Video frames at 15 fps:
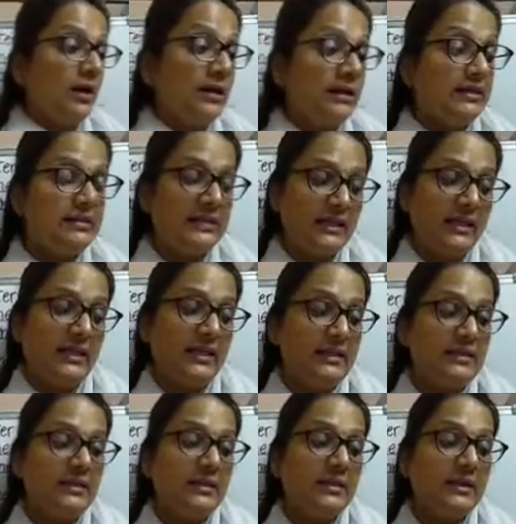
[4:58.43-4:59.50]
it
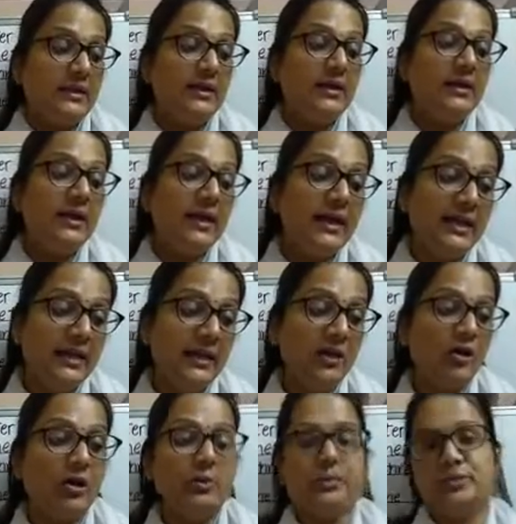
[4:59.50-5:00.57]
says a
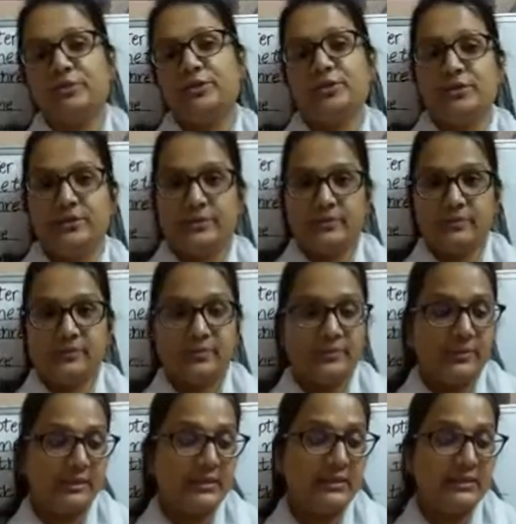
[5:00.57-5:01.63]
helicopter
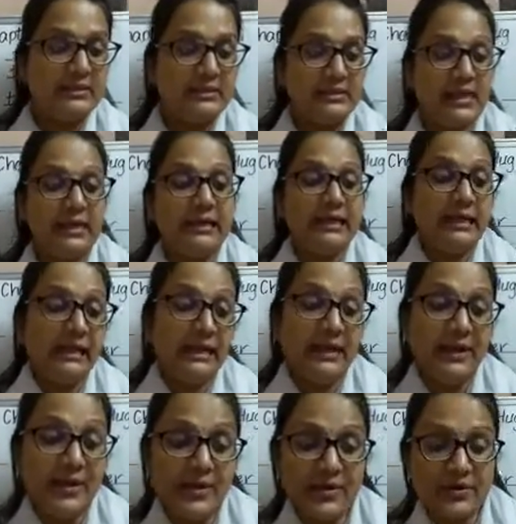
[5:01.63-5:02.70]
is an
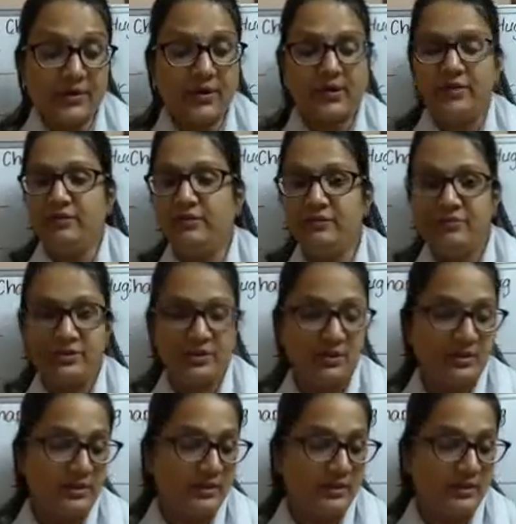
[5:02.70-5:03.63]
aircraft